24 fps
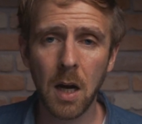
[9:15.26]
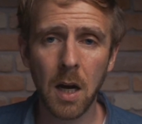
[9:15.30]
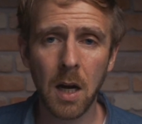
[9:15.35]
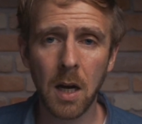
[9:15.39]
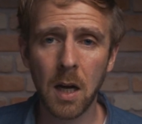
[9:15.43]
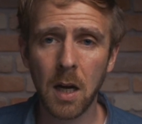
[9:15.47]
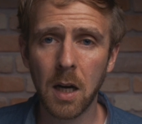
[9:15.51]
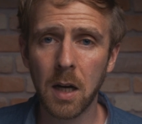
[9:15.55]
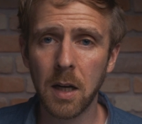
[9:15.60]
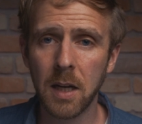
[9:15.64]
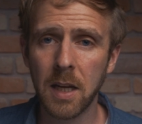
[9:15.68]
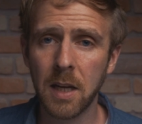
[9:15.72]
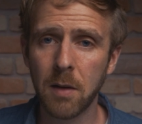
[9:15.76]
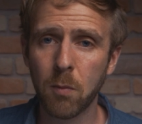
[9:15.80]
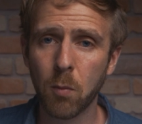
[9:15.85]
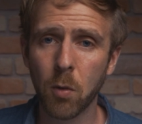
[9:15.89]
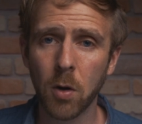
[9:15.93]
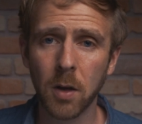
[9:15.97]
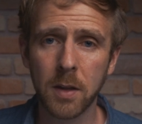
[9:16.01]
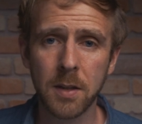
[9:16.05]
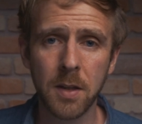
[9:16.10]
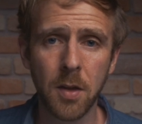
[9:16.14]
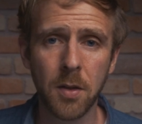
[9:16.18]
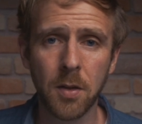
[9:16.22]
It
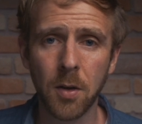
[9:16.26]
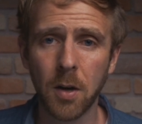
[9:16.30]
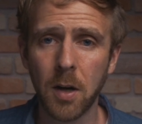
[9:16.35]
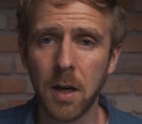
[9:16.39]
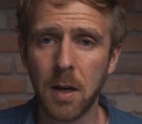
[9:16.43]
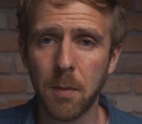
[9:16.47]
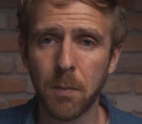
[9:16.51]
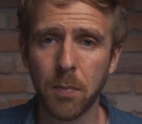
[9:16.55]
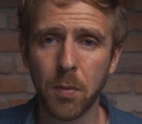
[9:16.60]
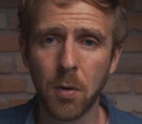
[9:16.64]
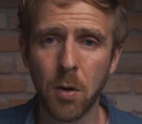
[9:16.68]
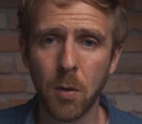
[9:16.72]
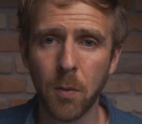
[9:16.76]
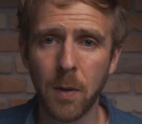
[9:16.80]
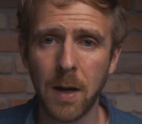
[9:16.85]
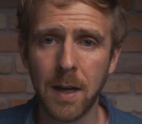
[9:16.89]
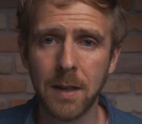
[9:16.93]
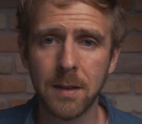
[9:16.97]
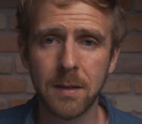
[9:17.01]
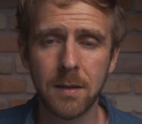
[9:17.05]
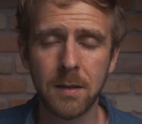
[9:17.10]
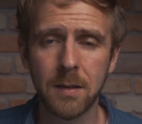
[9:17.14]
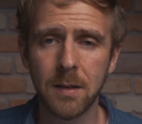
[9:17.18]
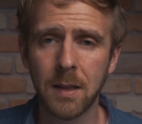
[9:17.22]
works in 30 in
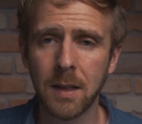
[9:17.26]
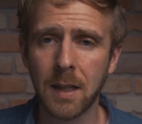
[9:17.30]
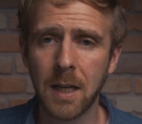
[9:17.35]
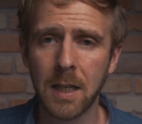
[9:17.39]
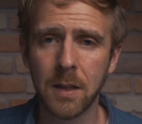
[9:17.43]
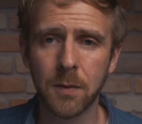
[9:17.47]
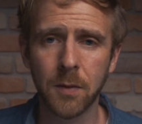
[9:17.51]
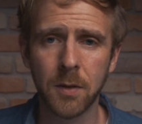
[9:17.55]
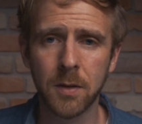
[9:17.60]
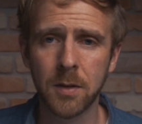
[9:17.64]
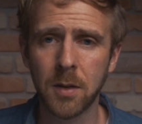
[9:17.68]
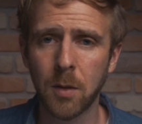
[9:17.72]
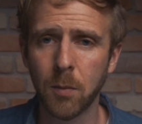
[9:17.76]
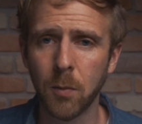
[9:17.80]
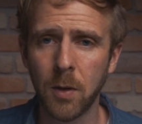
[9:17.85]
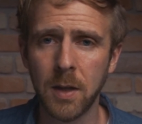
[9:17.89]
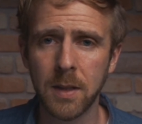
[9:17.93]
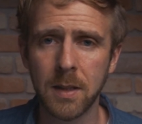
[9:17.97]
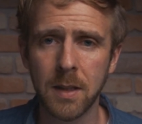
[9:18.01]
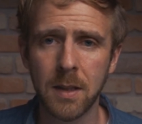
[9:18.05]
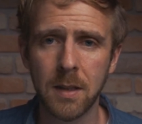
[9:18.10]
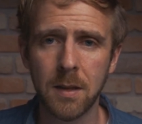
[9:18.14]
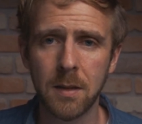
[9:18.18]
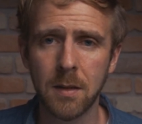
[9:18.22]
ProRes in case for some
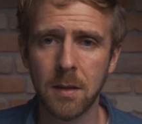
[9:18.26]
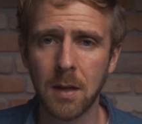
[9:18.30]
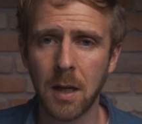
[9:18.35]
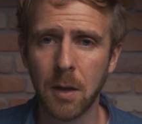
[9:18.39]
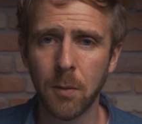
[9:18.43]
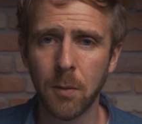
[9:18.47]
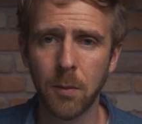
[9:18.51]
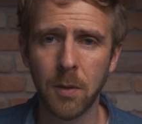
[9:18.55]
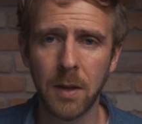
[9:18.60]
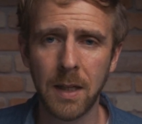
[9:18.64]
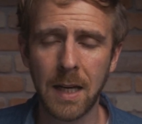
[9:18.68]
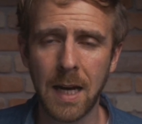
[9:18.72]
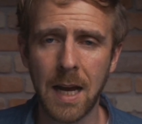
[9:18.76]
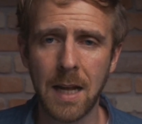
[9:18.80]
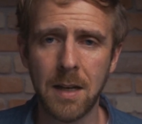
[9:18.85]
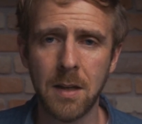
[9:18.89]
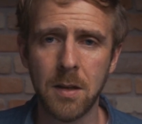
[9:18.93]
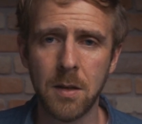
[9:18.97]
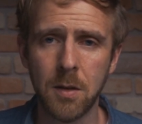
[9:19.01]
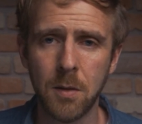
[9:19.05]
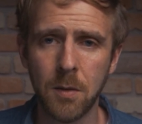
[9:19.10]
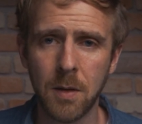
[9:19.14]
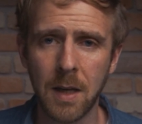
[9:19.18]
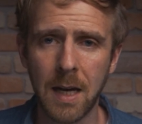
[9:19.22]
reason I really had to
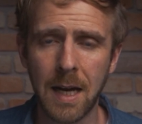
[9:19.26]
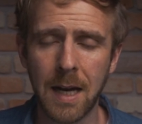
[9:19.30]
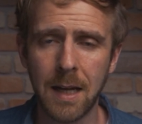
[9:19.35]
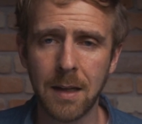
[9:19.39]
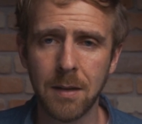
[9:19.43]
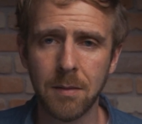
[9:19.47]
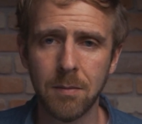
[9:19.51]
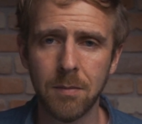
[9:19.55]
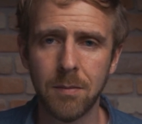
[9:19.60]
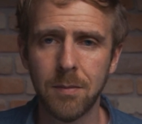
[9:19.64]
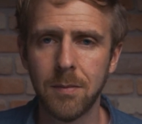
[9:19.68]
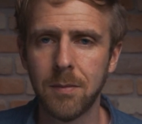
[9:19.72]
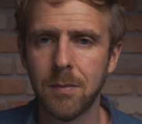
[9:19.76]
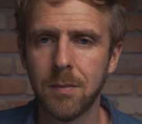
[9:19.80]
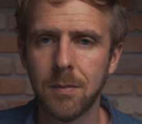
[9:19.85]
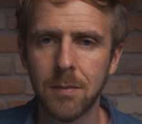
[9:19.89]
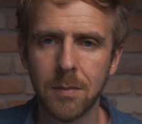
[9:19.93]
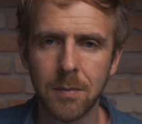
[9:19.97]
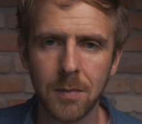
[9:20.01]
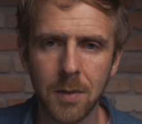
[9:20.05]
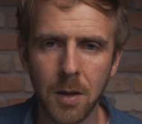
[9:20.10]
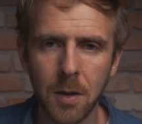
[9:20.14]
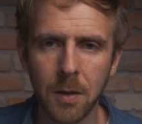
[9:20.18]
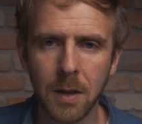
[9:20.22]
do that.
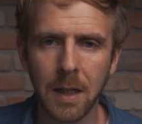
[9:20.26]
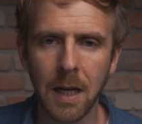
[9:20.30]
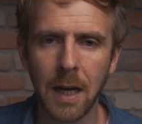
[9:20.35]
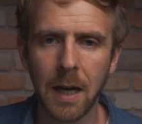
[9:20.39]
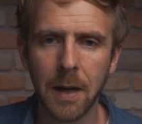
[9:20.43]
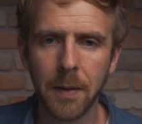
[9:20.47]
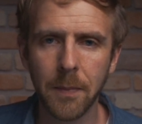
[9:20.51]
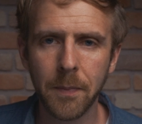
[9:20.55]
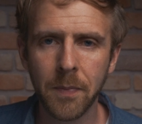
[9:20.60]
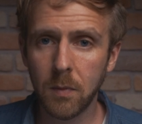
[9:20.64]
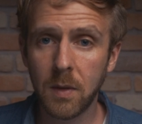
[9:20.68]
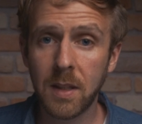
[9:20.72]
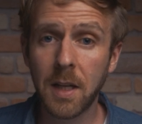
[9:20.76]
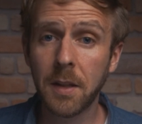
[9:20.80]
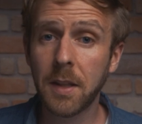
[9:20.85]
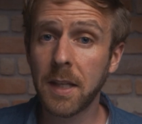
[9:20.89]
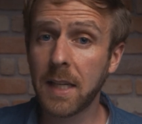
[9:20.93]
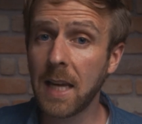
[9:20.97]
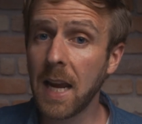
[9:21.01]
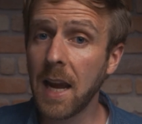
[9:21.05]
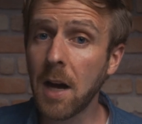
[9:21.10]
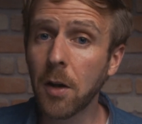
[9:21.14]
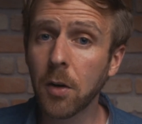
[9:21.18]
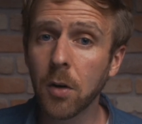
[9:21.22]
Okay. Now the
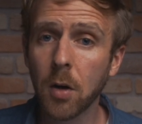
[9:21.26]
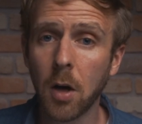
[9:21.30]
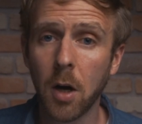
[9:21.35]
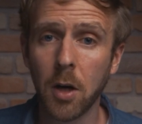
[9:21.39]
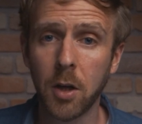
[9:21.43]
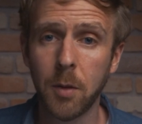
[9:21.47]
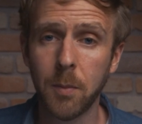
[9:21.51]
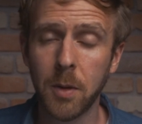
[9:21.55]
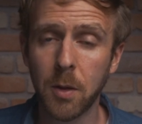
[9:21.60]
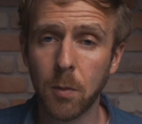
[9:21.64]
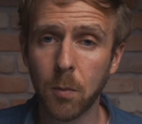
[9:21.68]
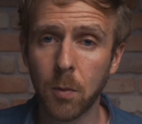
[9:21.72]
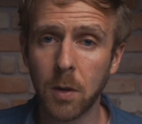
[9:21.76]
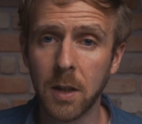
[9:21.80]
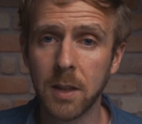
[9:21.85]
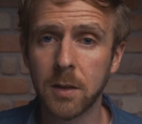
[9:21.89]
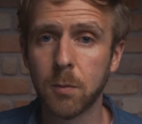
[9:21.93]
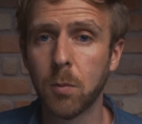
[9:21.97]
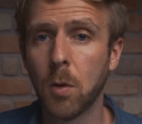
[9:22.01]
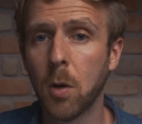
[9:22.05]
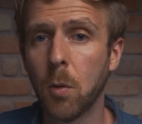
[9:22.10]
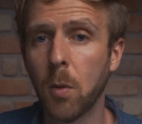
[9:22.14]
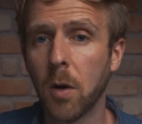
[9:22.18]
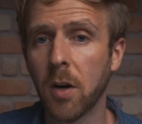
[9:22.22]
counter argument
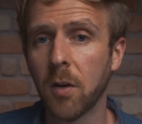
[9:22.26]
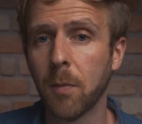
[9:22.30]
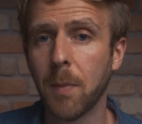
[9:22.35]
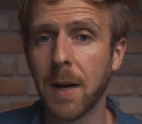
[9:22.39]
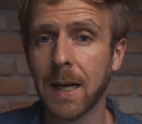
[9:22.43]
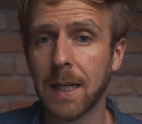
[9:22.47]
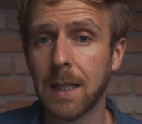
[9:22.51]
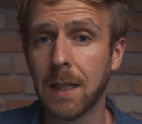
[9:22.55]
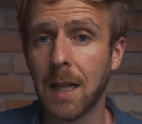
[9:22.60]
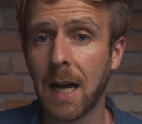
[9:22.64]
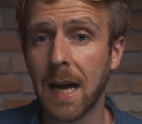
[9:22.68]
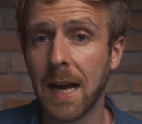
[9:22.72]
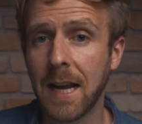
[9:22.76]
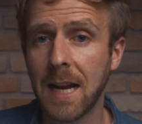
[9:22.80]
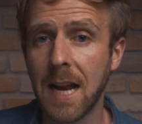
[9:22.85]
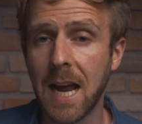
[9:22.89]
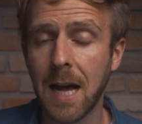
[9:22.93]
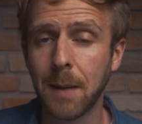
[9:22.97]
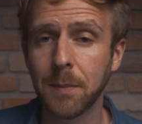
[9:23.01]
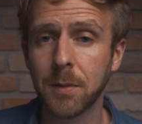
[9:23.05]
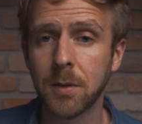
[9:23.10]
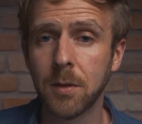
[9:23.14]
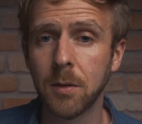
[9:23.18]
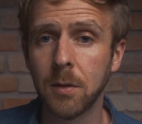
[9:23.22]
was, well, what if my client
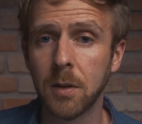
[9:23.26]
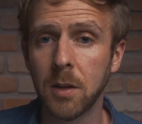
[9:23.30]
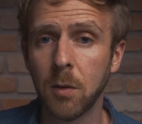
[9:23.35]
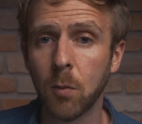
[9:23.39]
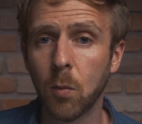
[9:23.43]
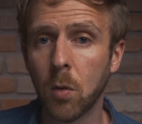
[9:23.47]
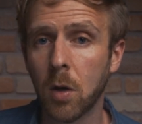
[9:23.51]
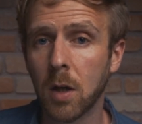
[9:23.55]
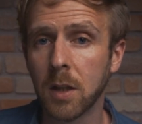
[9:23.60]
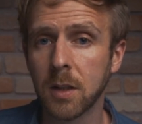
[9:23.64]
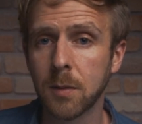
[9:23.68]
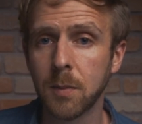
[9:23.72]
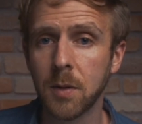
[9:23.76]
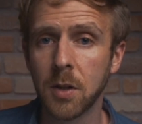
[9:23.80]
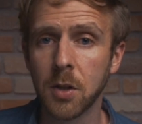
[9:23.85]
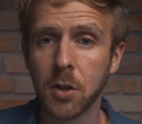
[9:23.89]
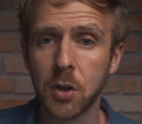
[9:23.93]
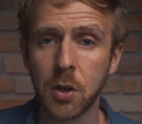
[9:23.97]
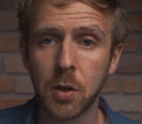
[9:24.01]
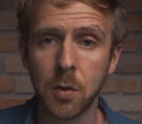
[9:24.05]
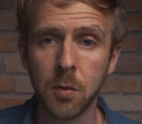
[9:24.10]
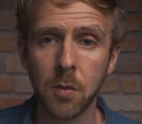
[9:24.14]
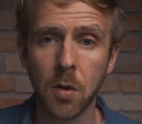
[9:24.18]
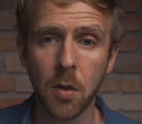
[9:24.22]
absolutely wants me to
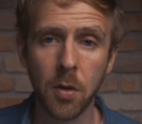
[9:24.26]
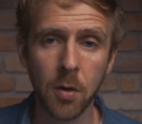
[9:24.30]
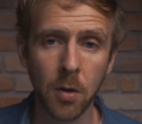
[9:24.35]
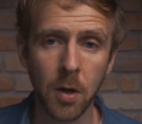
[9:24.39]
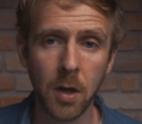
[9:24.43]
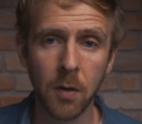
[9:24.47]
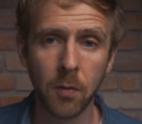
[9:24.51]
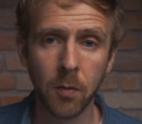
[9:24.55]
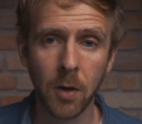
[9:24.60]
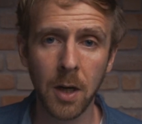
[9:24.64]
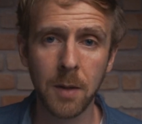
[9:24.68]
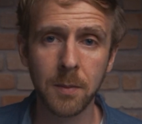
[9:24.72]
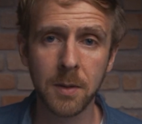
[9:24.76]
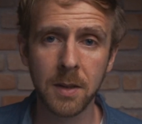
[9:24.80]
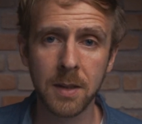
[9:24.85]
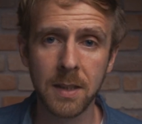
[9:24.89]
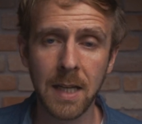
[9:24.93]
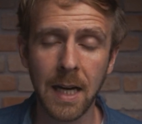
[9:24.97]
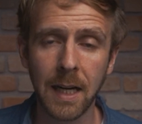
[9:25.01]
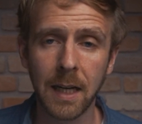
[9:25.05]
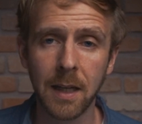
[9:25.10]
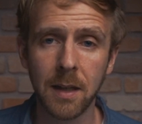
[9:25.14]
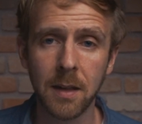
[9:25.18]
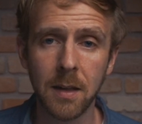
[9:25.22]
shoot in 30 frames a
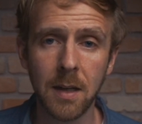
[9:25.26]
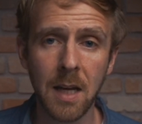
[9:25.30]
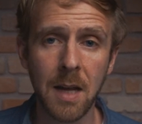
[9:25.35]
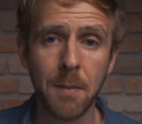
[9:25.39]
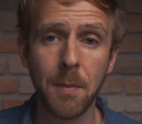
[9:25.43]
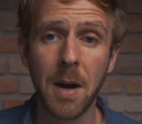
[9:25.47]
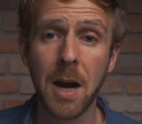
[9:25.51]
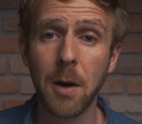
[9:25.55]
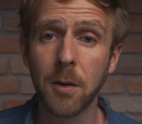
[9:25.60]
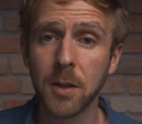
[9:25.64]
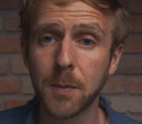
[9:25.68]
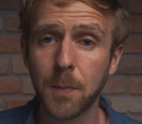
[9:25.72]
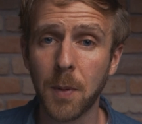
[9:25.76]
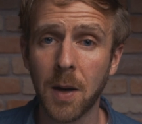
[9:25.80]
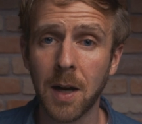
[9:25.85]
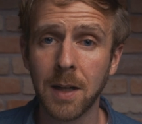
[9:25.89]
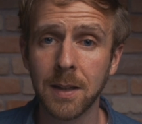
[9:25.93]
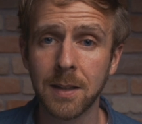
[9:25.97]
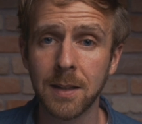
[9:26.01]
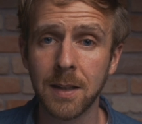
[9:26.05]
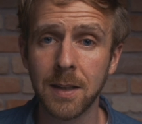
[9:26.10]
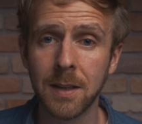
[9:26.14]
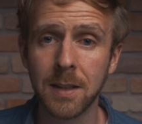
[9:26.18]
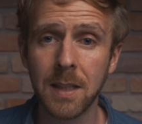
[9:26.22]
second? And my
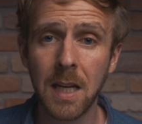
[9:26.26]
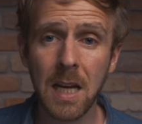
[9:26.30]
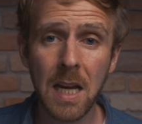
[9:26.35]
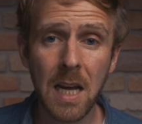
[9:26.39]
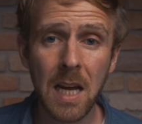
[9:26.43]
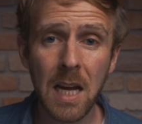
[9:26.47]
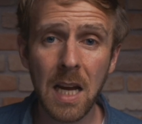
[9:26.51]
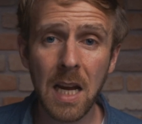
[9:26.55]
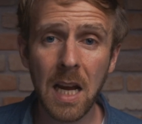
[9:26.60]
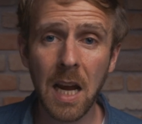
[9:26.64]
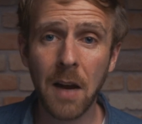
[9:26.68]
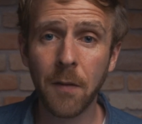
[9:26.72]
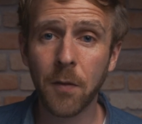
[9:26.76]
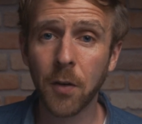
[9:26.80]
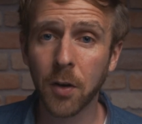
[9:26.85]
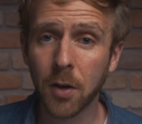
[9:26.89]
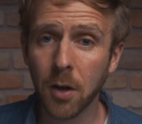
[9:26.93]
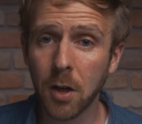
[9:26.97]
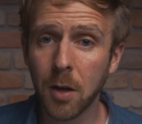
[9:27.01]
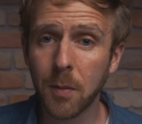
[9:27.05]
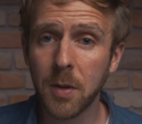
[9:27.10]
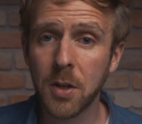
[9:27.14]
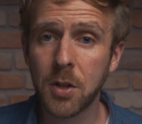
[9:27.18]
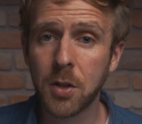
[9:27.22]
response is, if you're
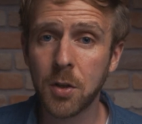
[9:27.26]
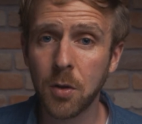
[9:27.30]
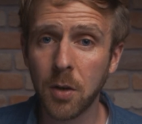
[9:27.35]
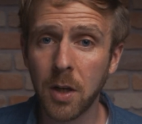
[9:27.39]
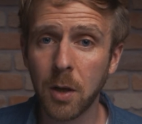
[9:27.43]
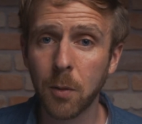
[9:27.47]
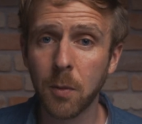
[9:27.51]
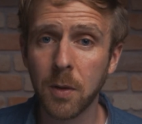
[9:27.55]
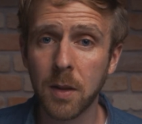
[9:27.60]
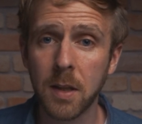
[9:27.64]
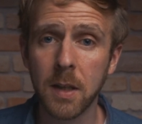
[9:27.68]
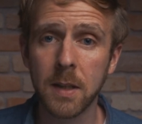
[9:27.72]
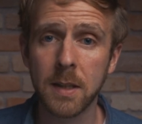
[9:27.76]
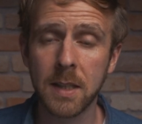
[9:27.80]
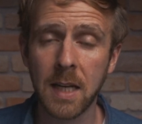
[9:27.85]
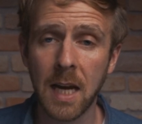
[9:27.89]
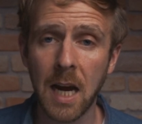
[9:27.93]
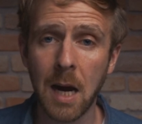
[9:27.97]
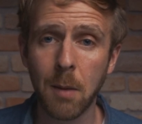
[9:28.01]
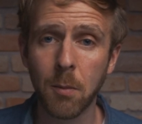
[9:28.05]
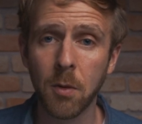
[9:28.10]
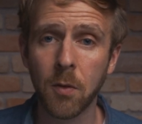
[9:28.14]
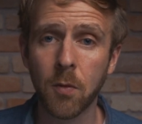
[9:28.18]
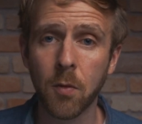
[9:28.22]
going to be shooting with this
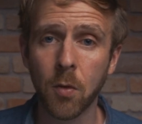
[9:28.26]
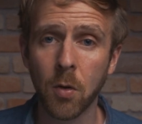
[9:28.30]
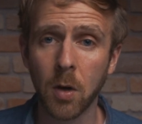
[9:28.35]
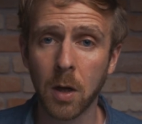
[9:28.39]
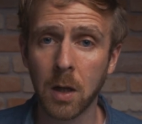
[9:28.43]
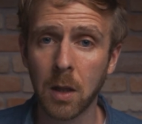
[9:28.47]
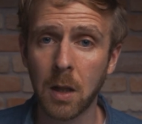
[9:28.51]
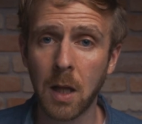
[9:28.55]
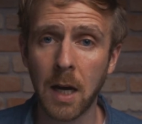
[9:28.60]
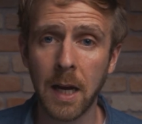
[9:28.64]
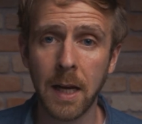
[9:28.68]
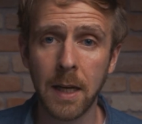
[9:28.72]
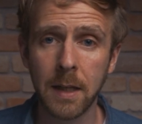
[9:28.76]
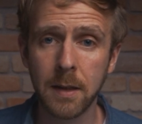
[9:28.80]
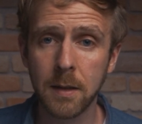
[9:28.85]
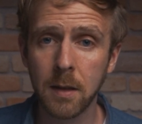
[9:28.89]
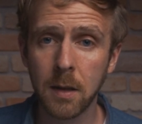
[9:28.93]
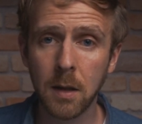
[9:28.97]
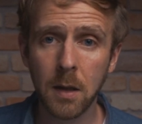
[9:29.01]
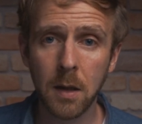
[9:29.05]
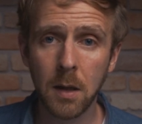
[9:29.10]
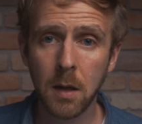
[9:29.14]
camera for a client,